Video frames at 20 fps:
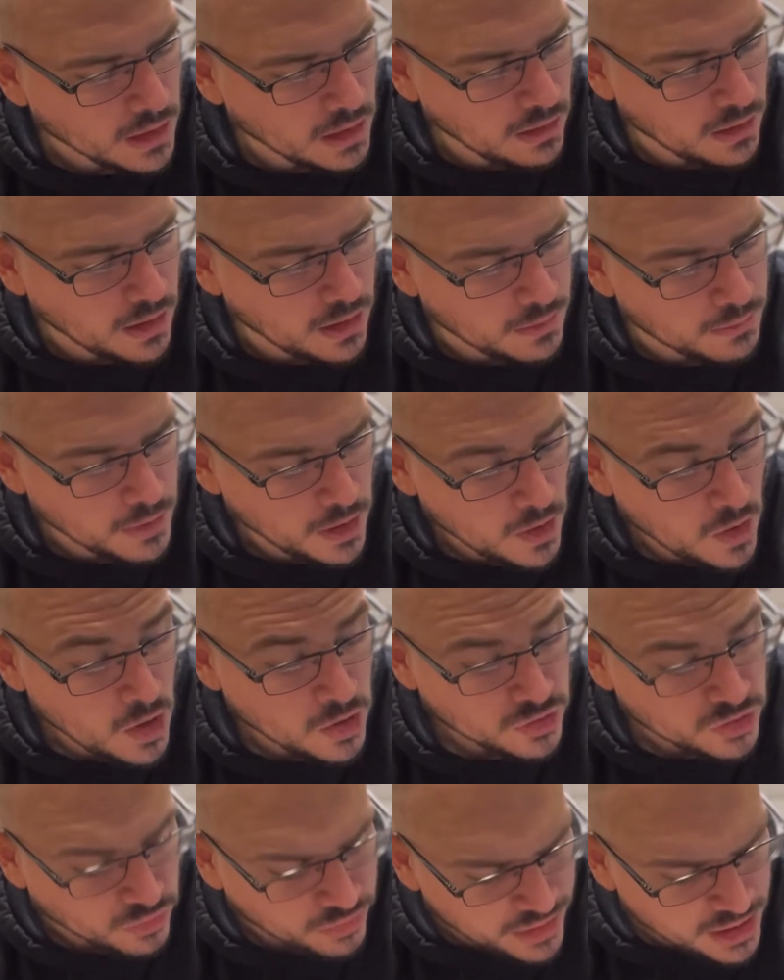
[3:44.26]
Um,
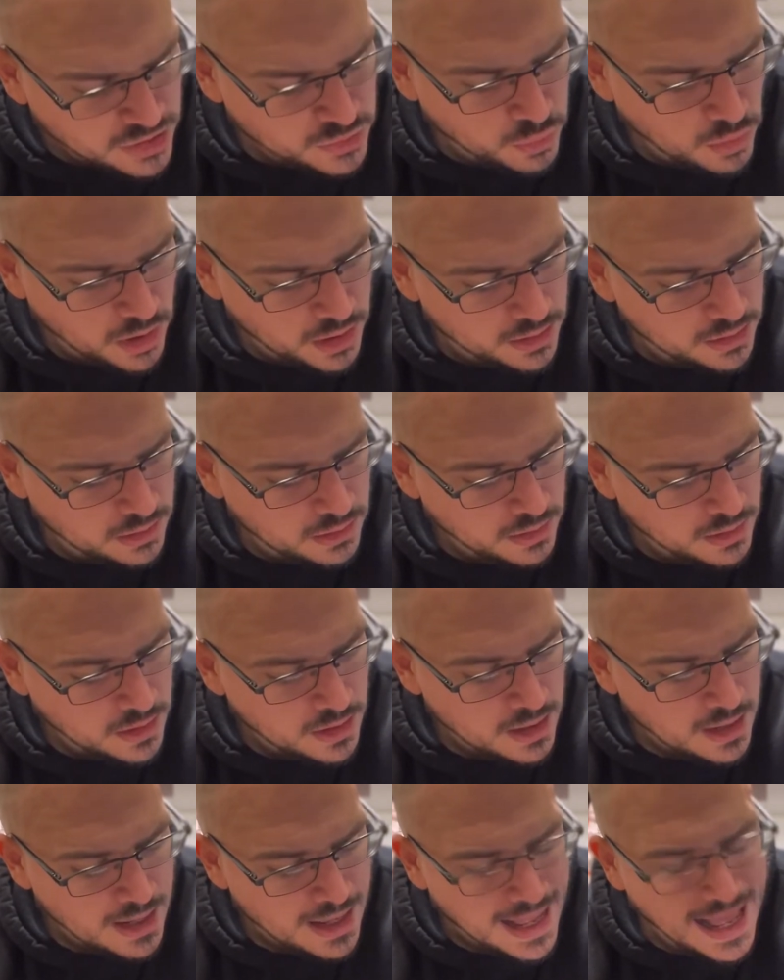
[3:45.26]
so this one
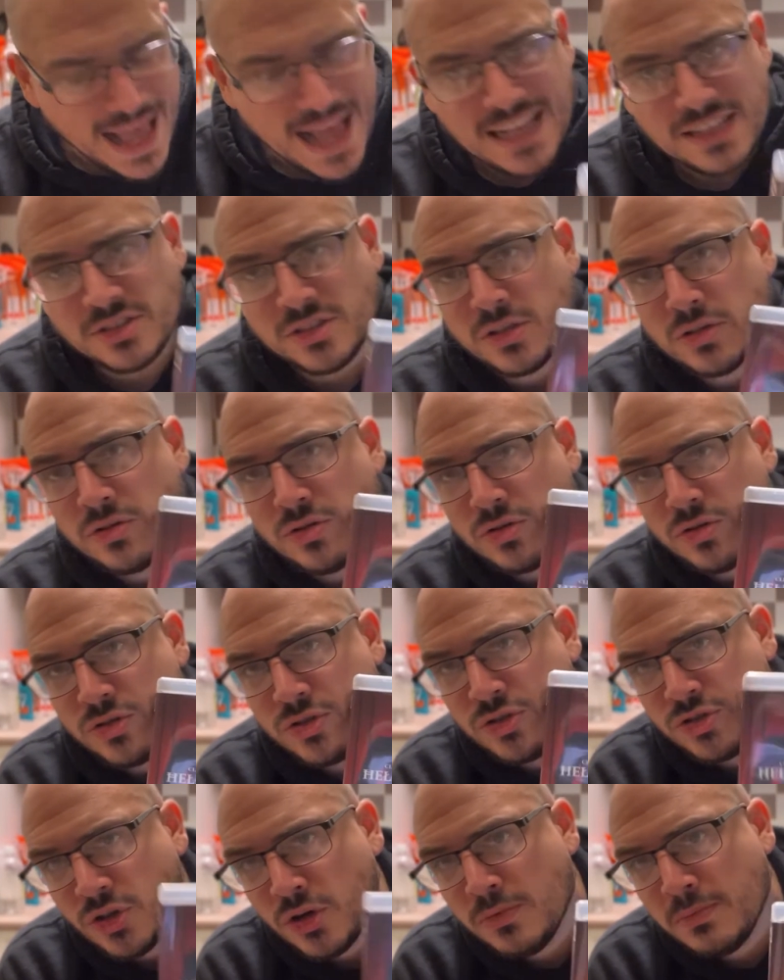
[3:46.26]
has
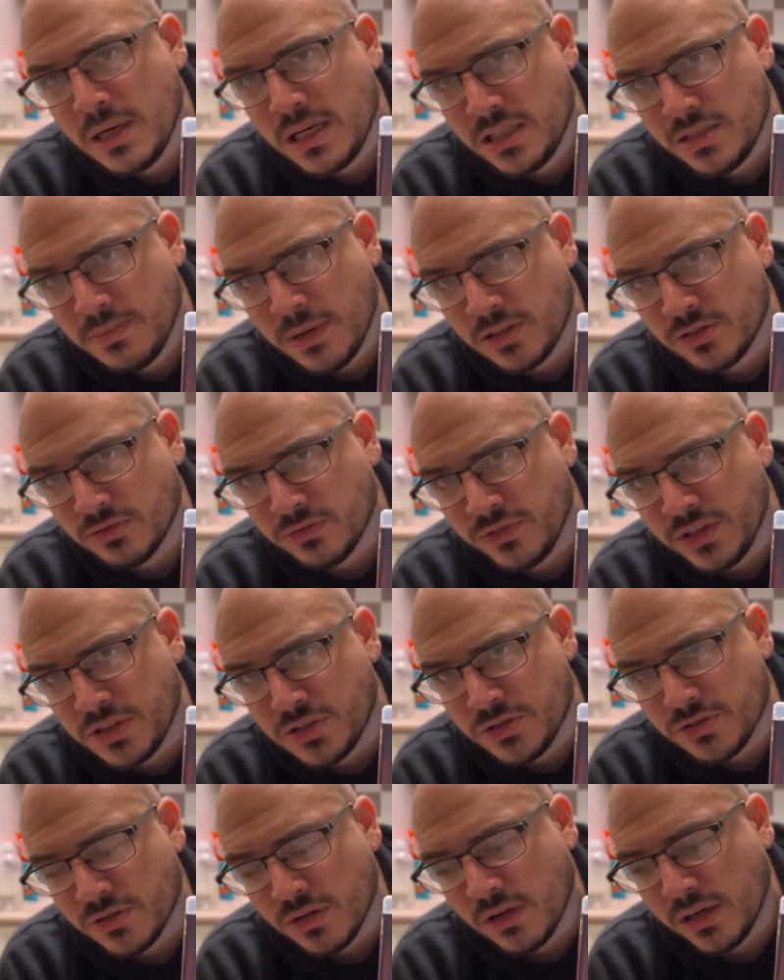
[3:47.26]
so many special
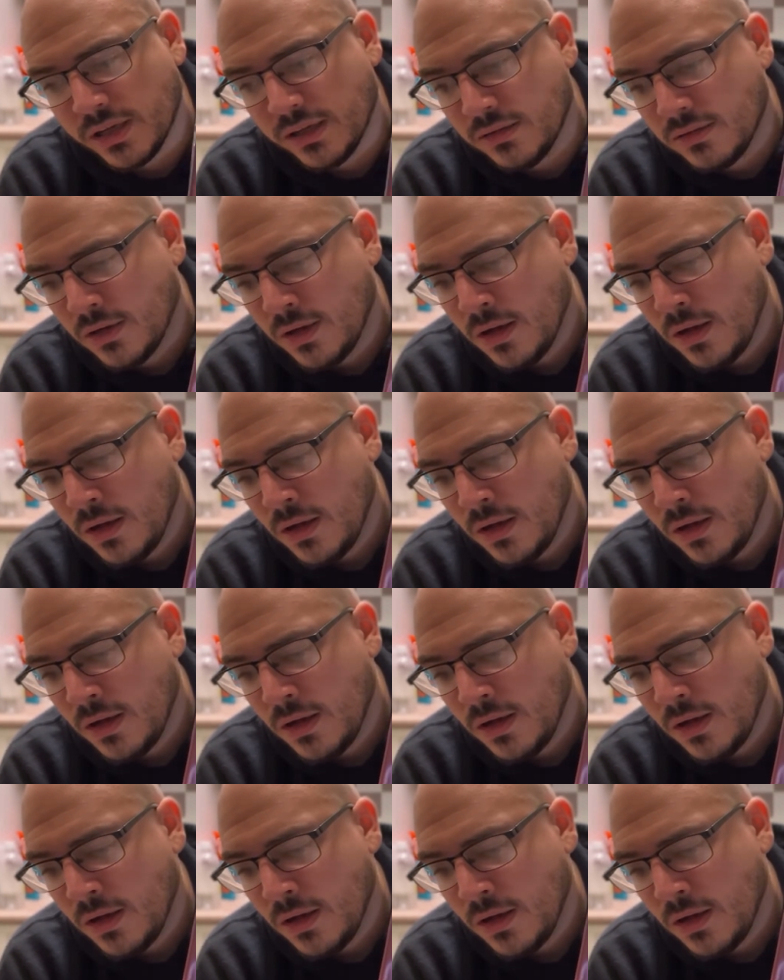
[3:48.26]
features on it.